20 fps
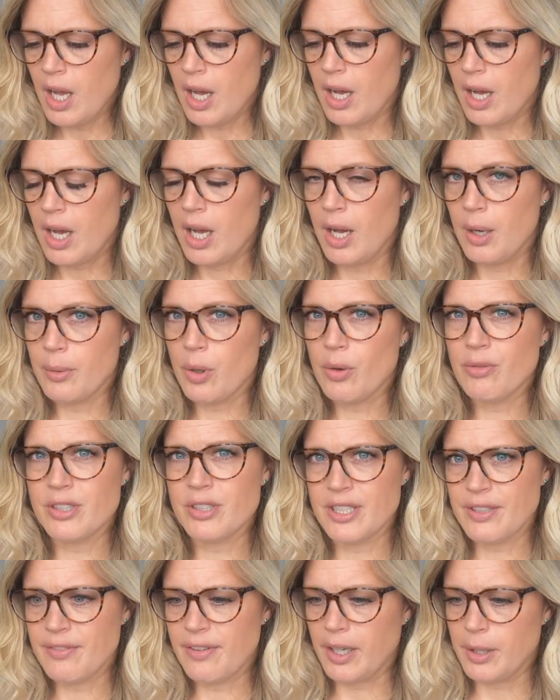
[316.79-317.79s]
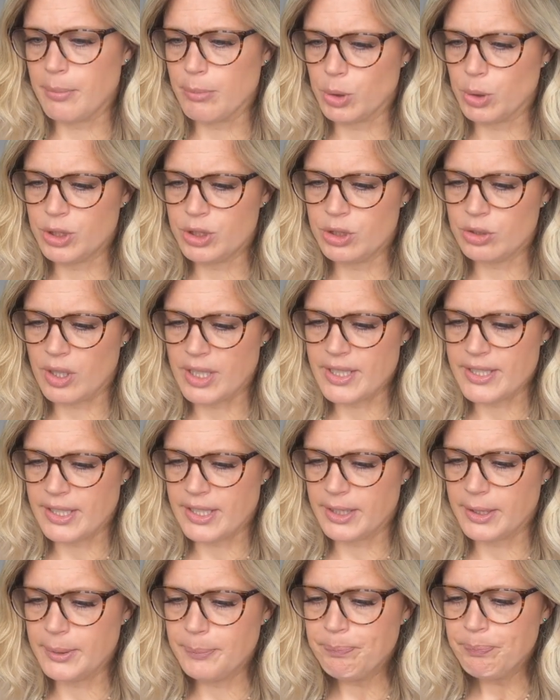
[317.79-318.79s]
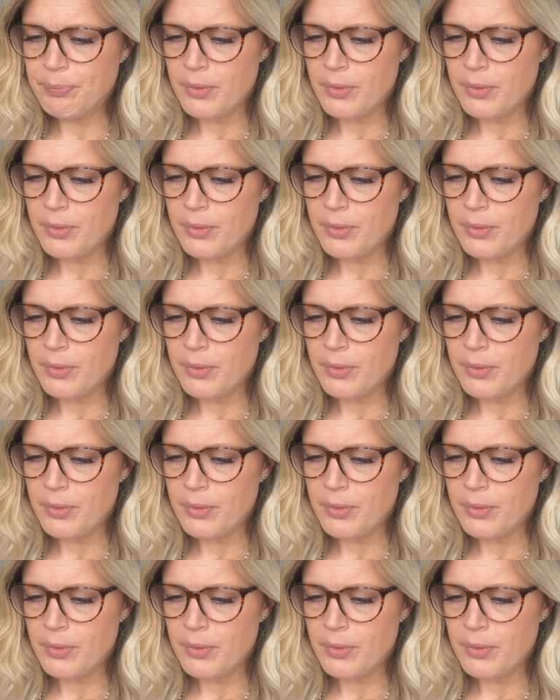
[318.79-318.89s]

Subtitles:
obviously very moisturising,